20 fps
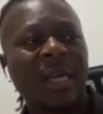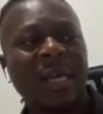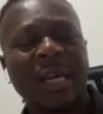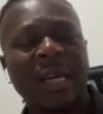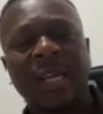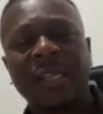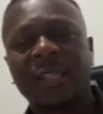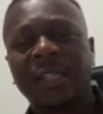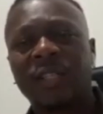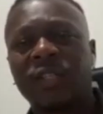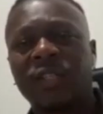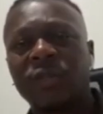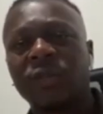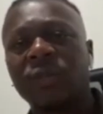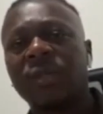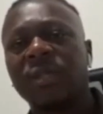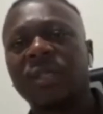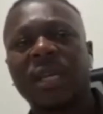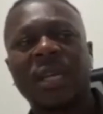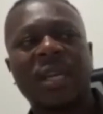he's a
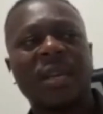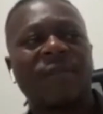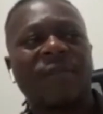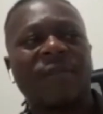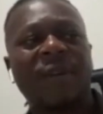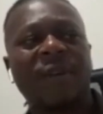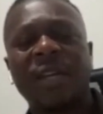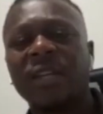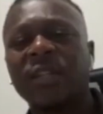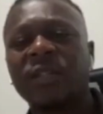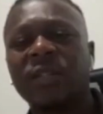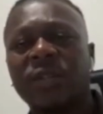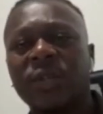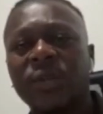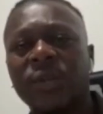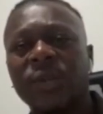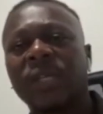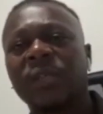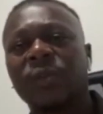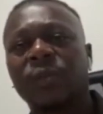student, and if I need to
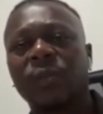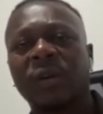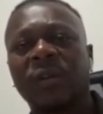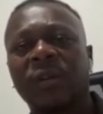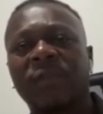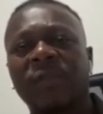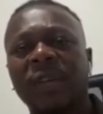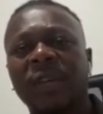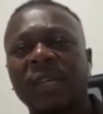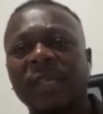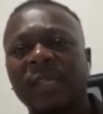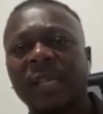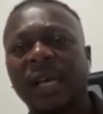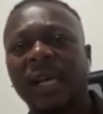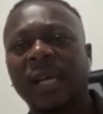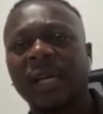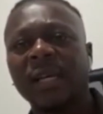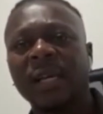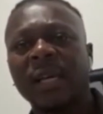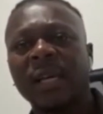do his work
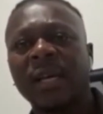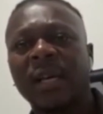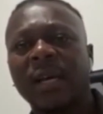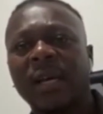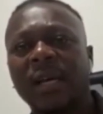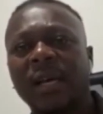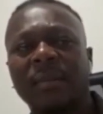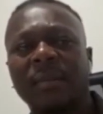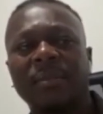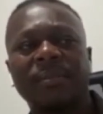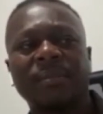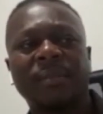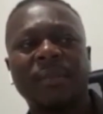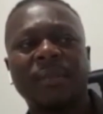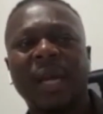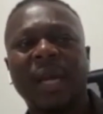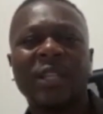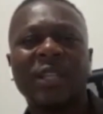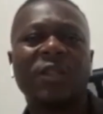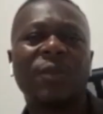visa,
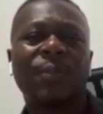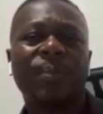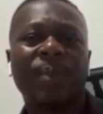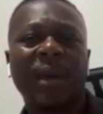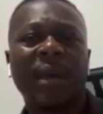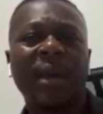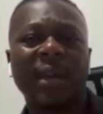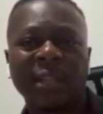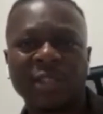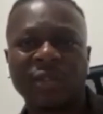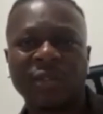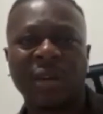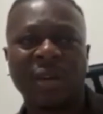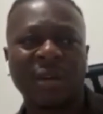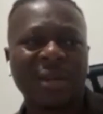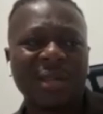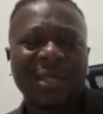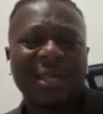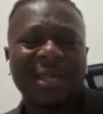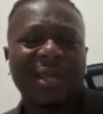I need to pay extra.
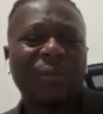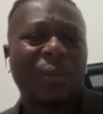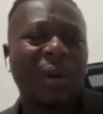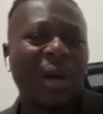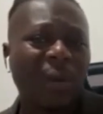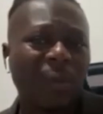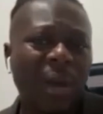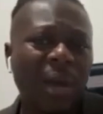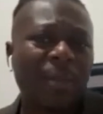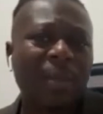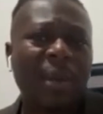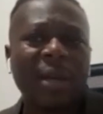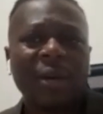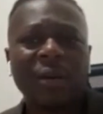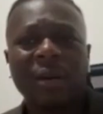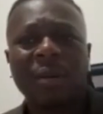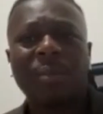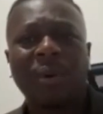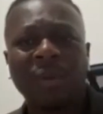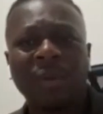Why am I
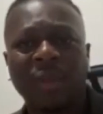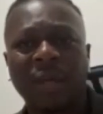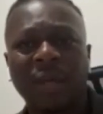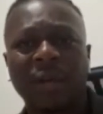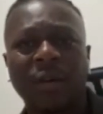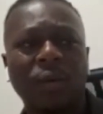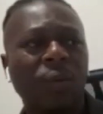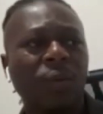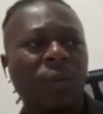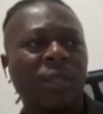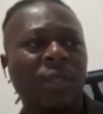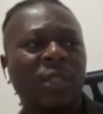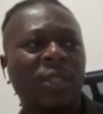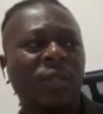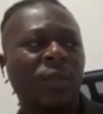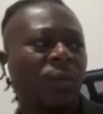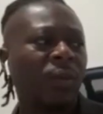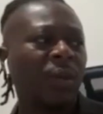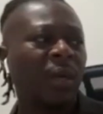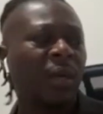going to bother? Or it's
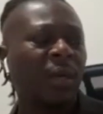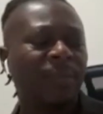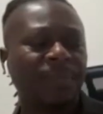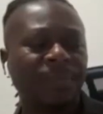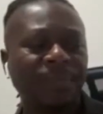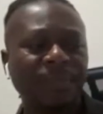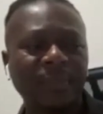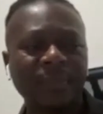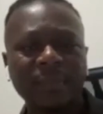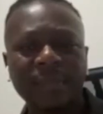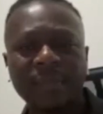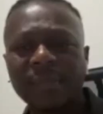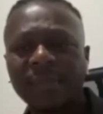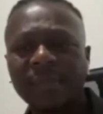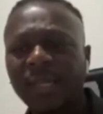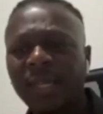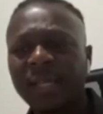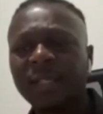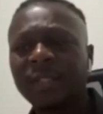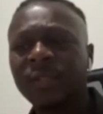too
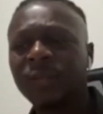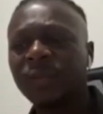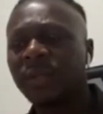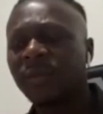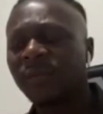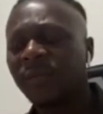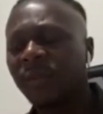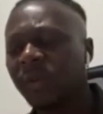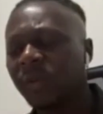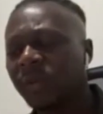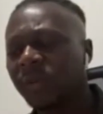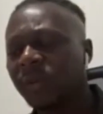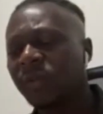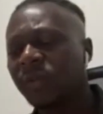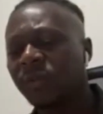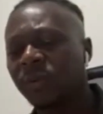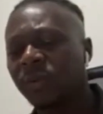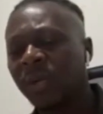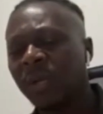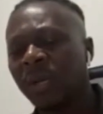difficult
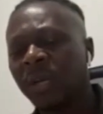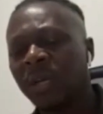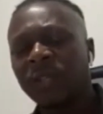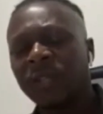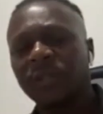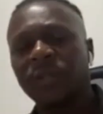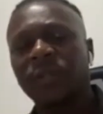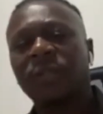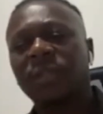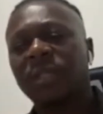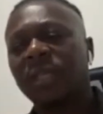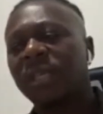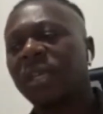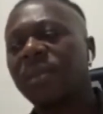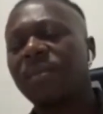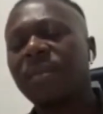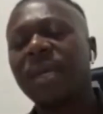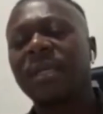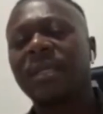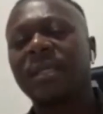to sit in
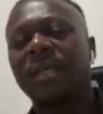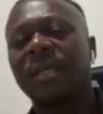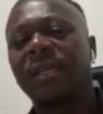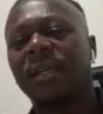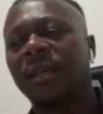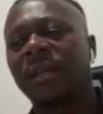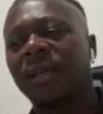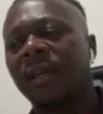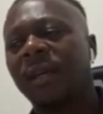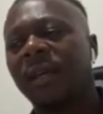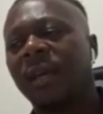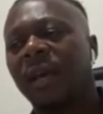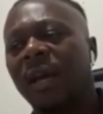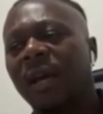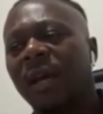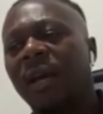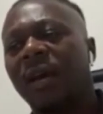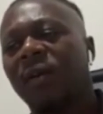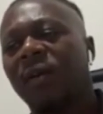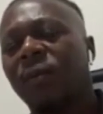a meeting
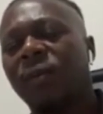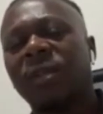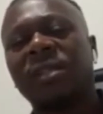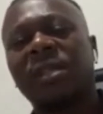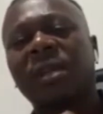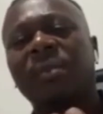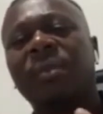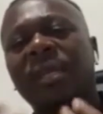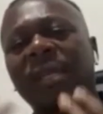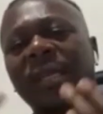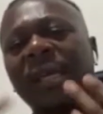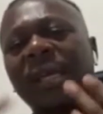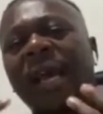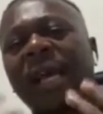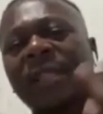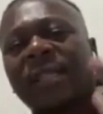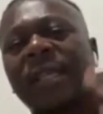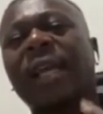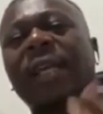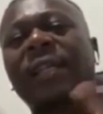with somebody that
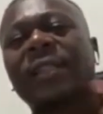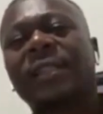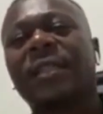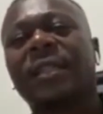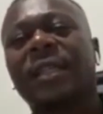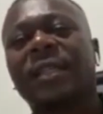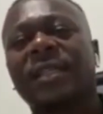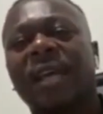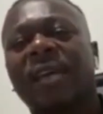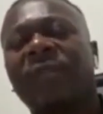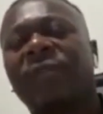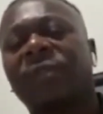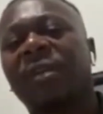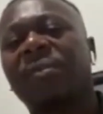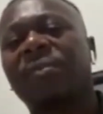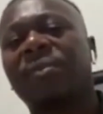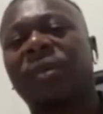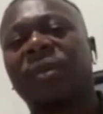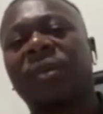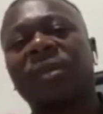has an accent that's
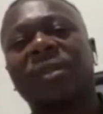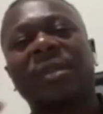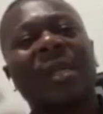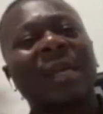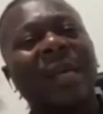African, because